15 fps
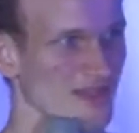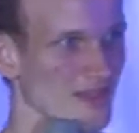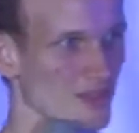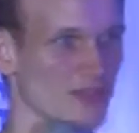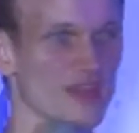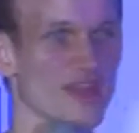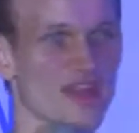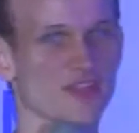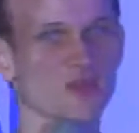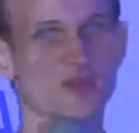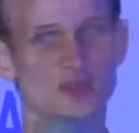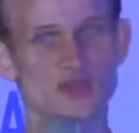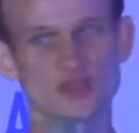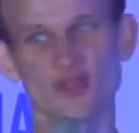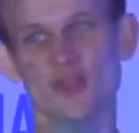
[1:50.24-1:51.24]
can ask
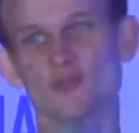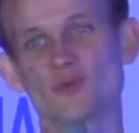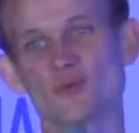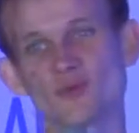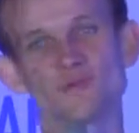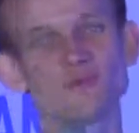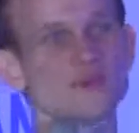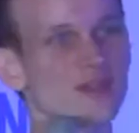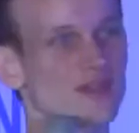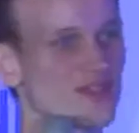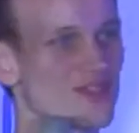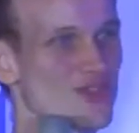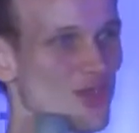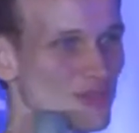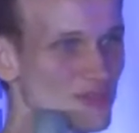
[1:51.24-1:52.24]
questions. We're
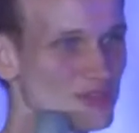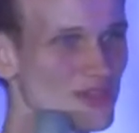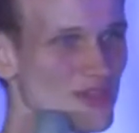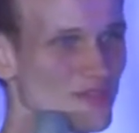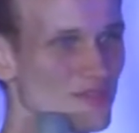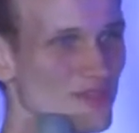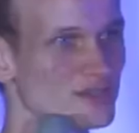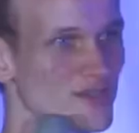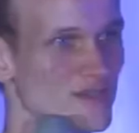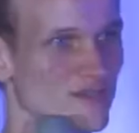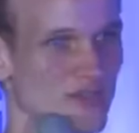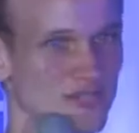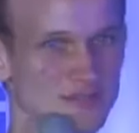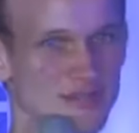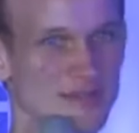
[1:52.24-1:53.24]
generally a fairly
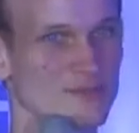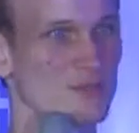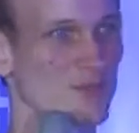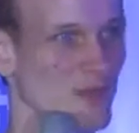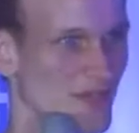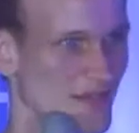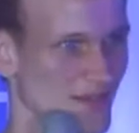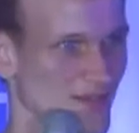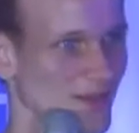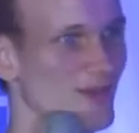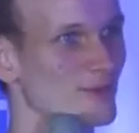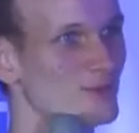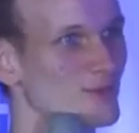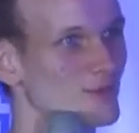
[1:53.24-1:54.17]
friendly community, I hope.